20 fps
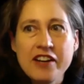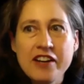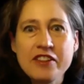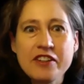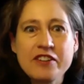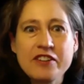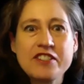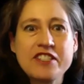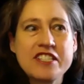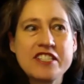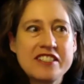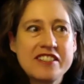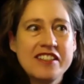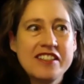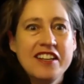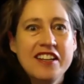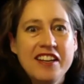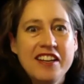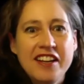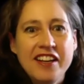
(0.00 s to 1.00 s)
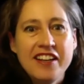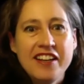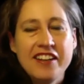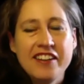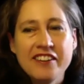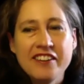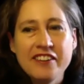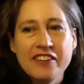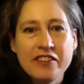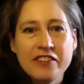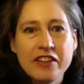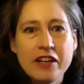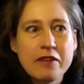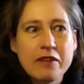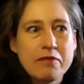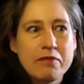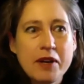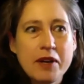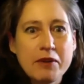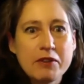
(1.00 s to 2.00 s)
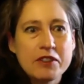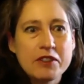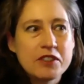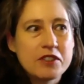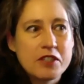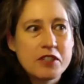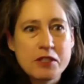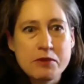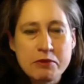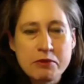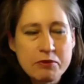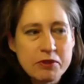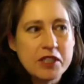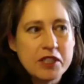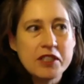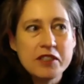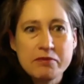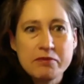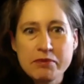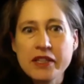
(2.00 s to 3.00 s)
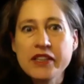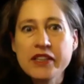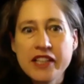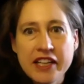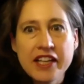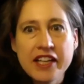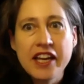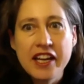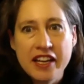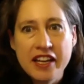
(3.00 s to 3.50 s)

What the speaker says: There's, you know, like, my world's always been weird, but, like,